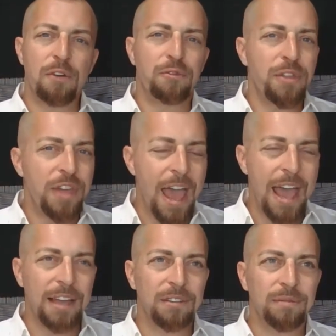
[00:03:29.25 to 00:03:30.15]
Now, for
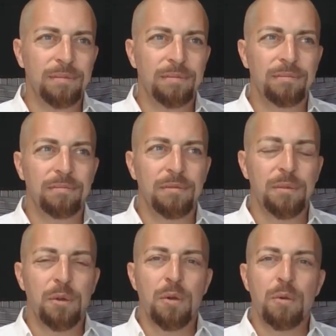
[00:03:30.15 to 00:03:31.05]
that,
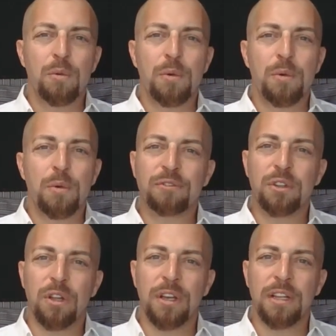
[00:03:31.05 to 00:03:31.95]
we
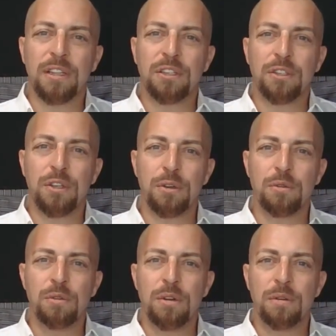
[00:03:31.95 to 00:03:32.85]
have to look at the
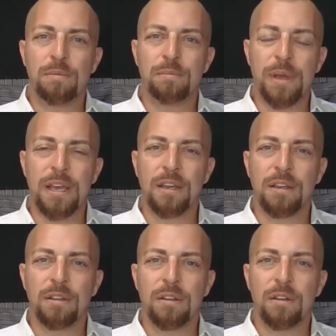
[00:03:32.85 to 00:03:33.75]
two
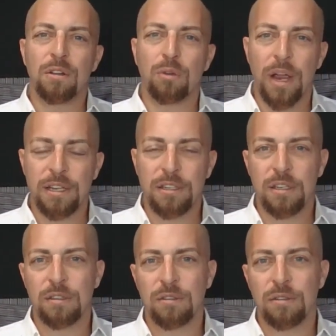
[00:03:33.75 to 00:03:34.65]
big
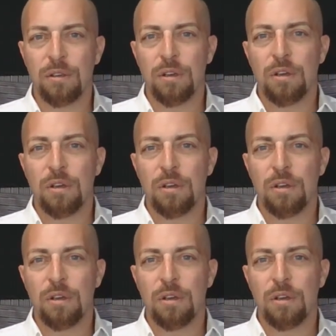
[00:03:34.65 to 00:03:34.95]
crises